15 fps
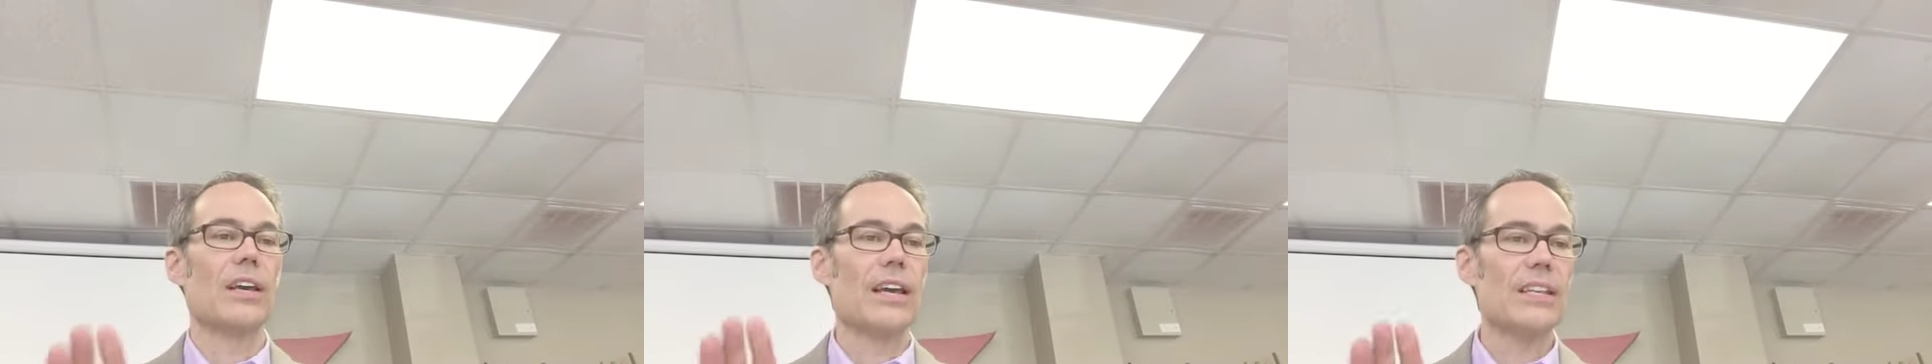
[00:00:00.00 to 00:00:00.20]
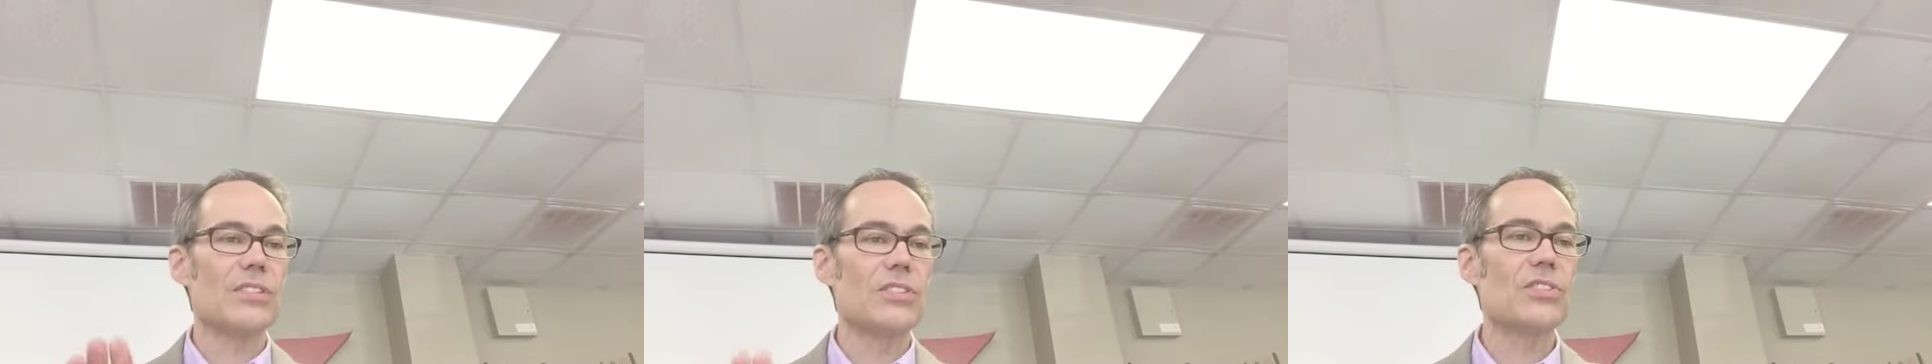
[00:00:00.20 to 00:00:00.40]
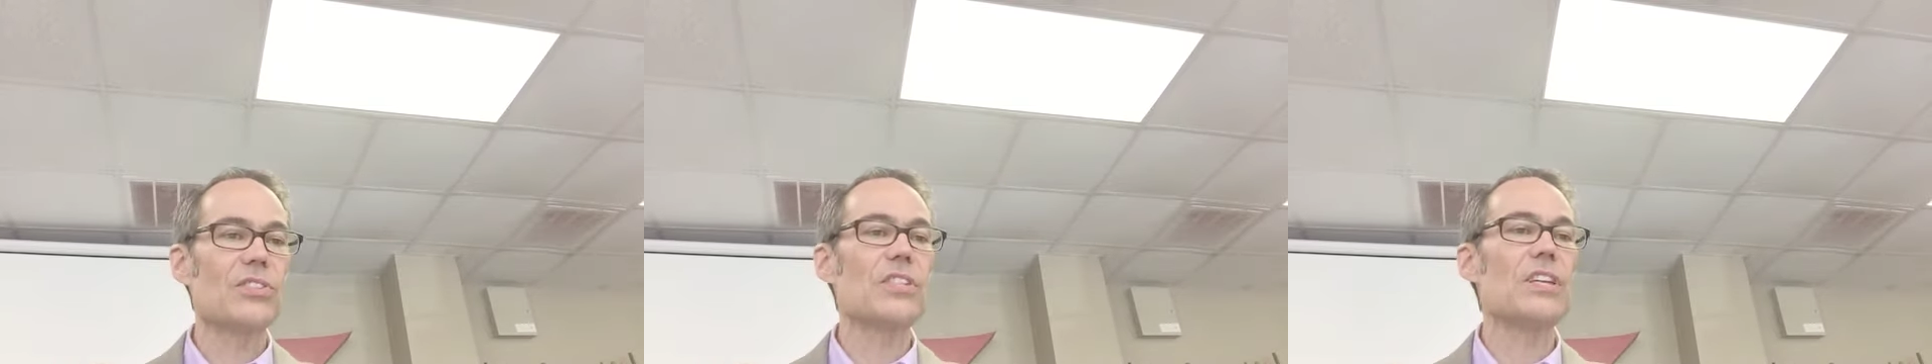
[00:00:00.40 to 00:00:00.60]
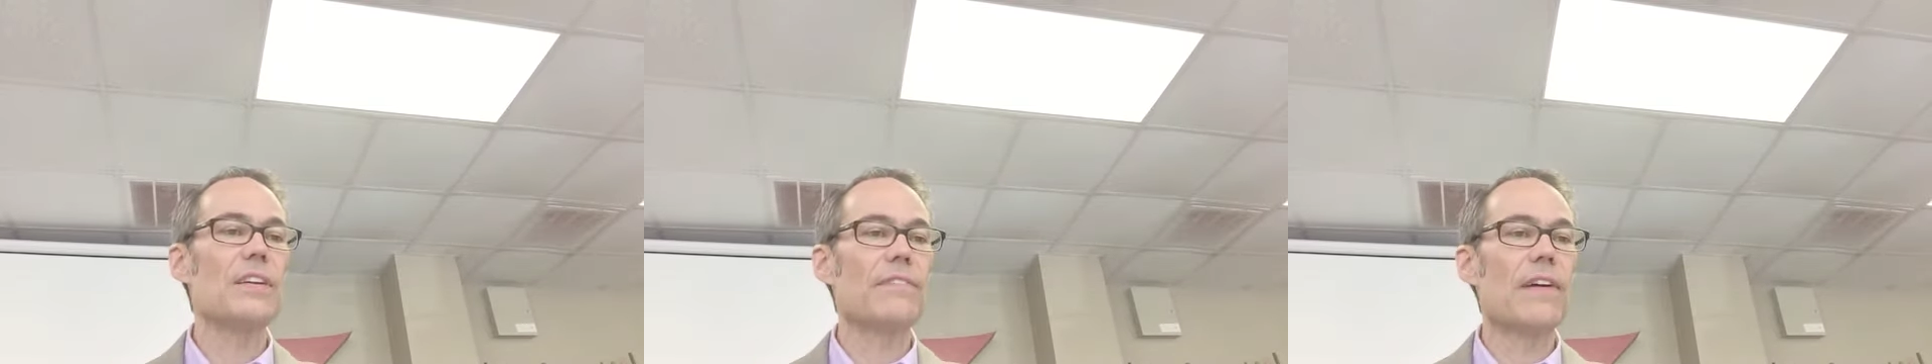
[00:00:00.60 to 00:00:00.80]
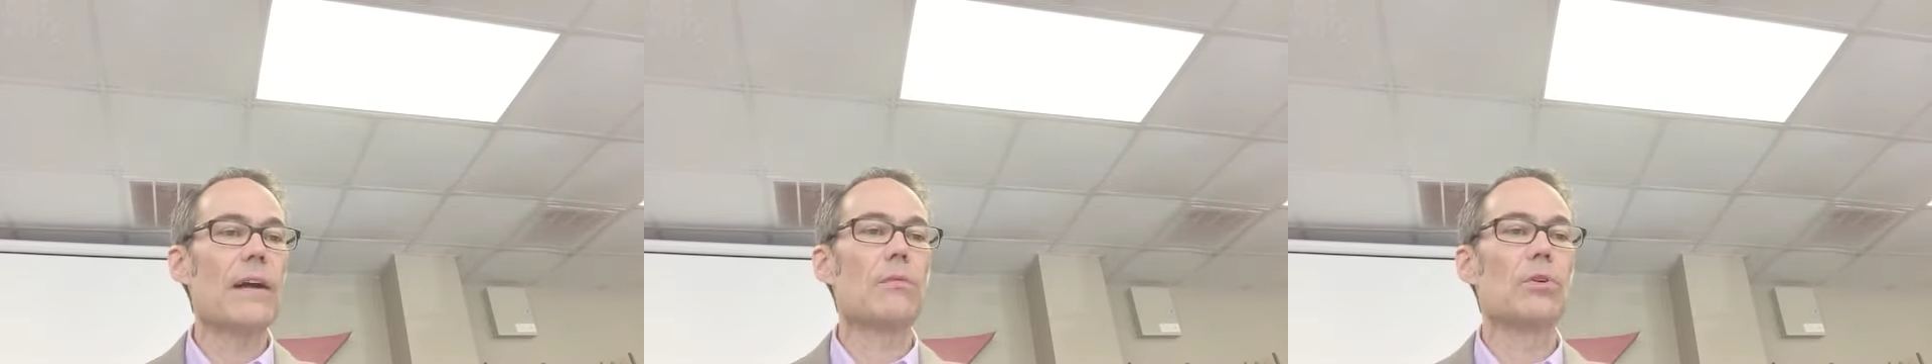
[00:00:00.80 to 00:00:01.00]
and see
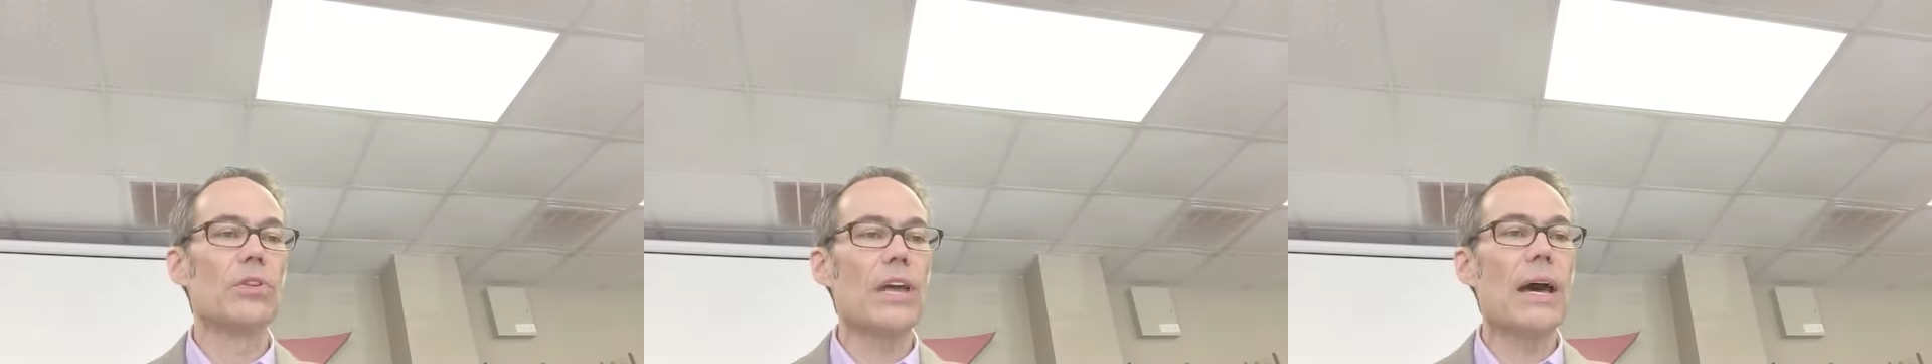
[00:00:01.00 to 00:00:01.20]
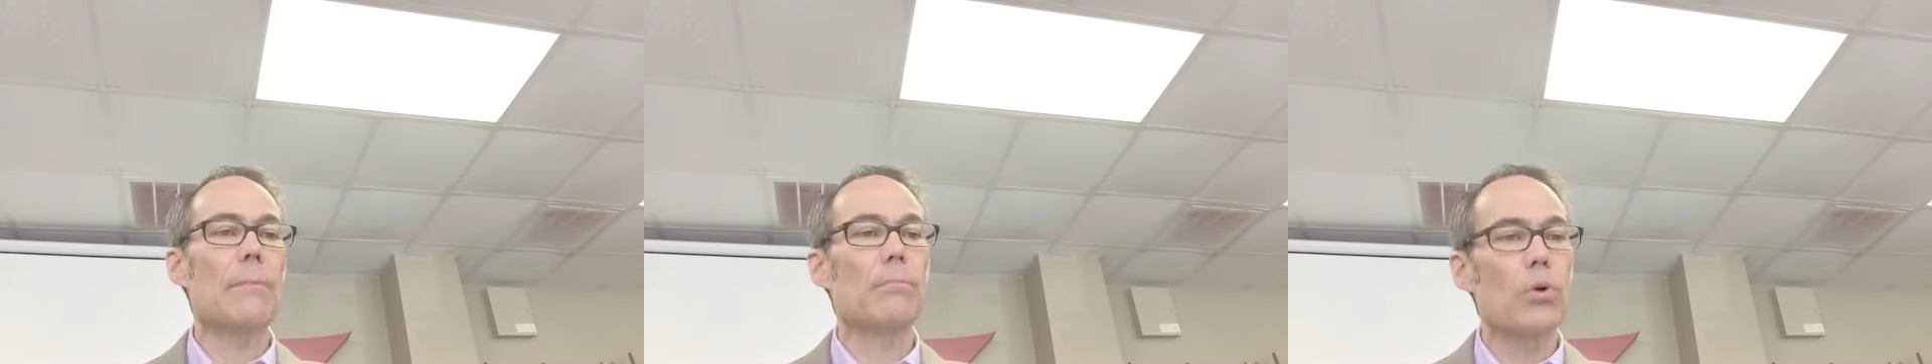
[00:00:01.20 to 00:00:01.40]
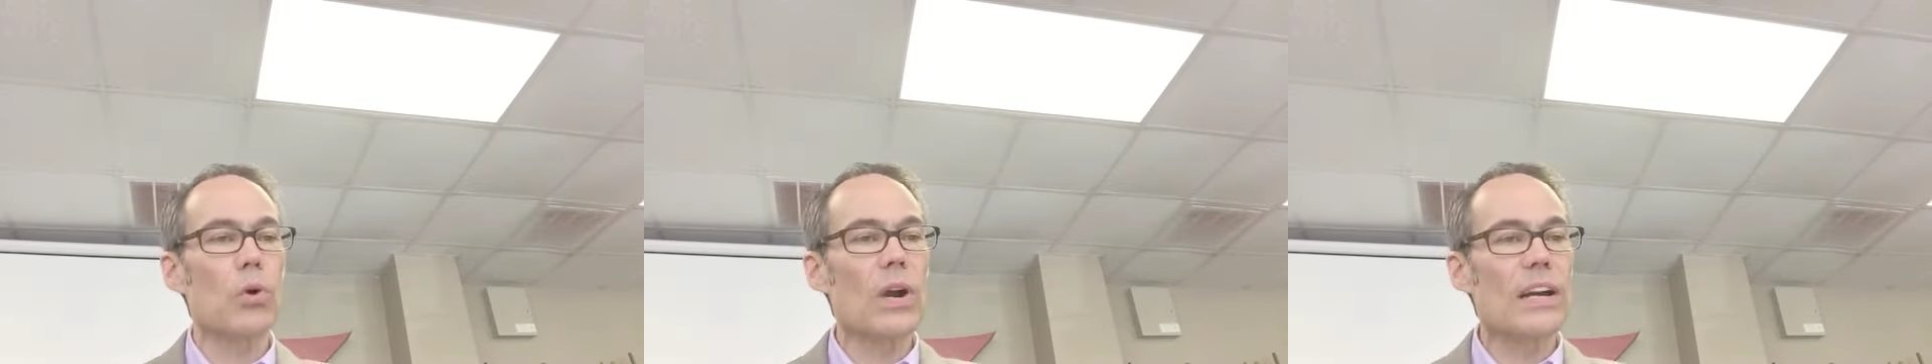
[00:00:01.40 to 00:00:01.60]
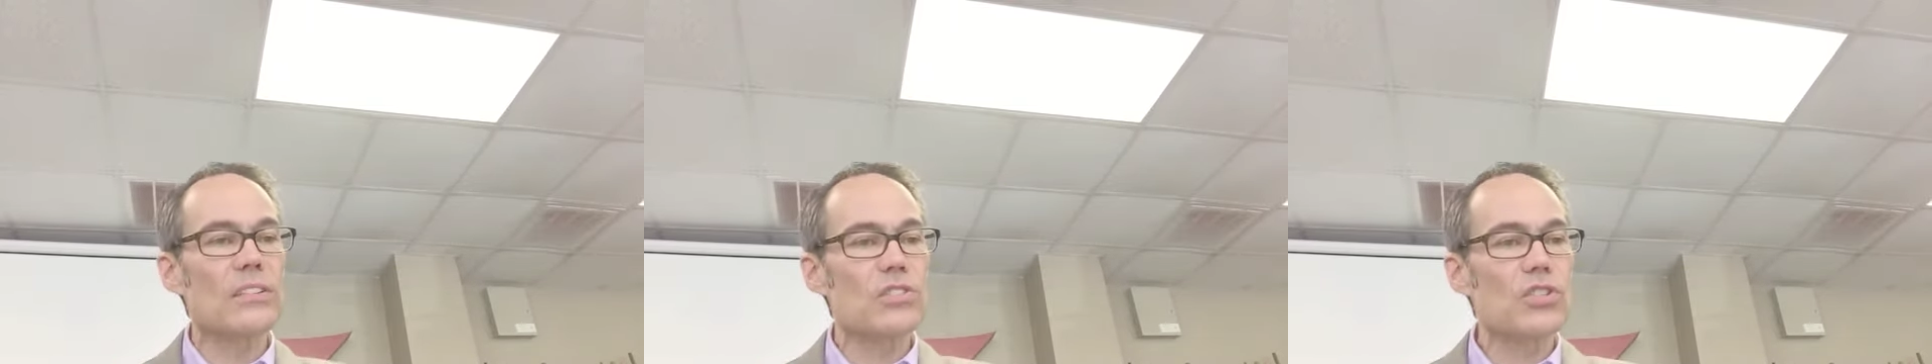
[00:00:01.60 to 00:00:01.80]
if I will not pour out